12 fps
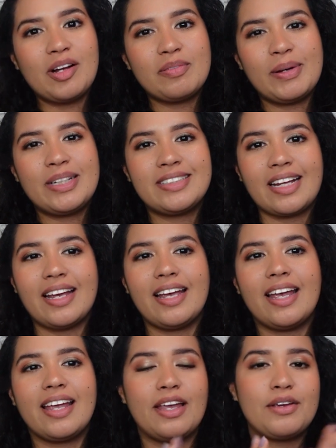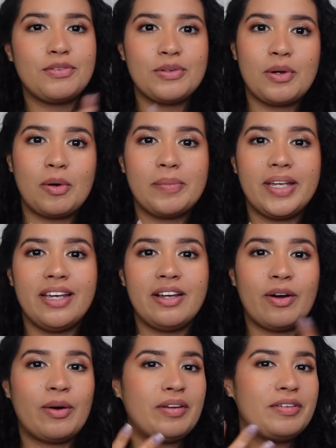off by saying, if you know
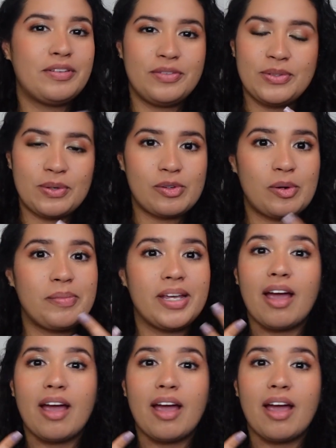me, or even if you don't know me,